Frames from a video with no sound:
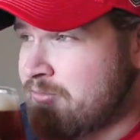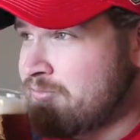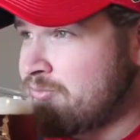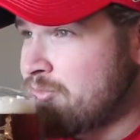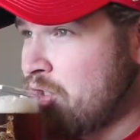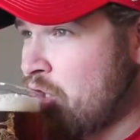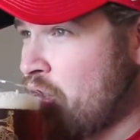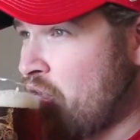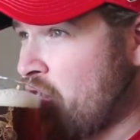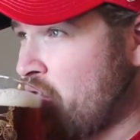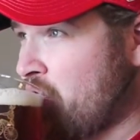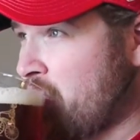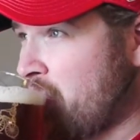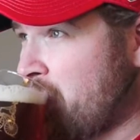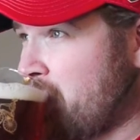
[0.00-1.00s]

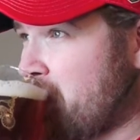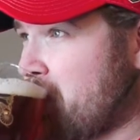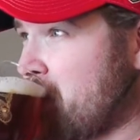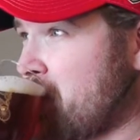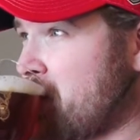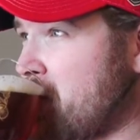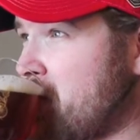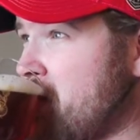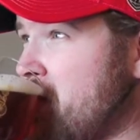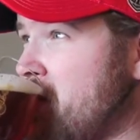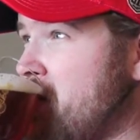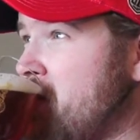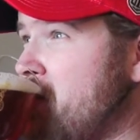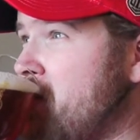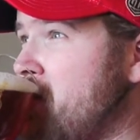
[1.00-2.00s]

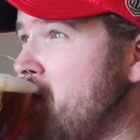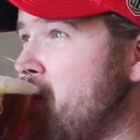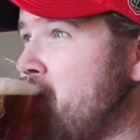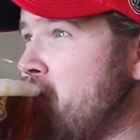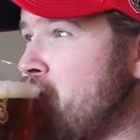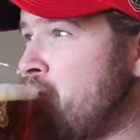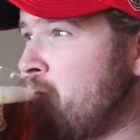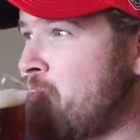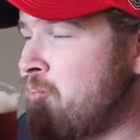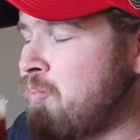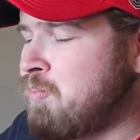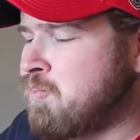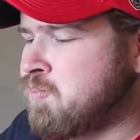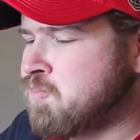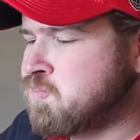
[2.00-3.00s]

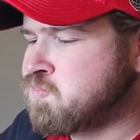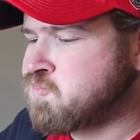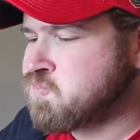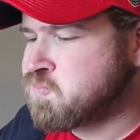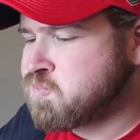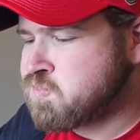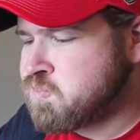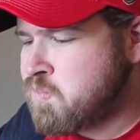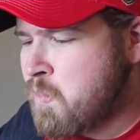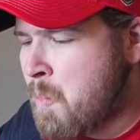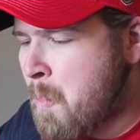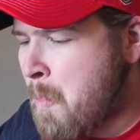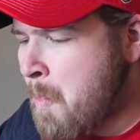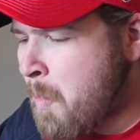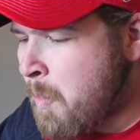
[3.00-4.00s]

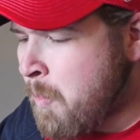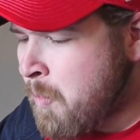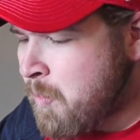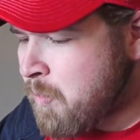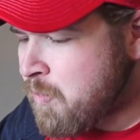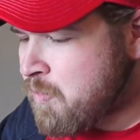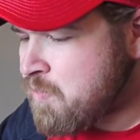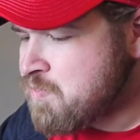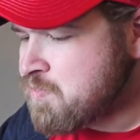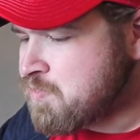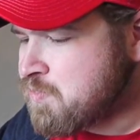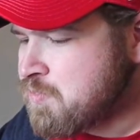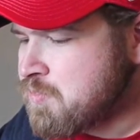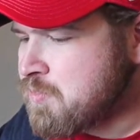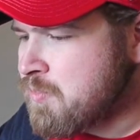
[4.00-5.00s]

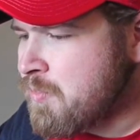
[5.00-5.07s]
(no one is talking)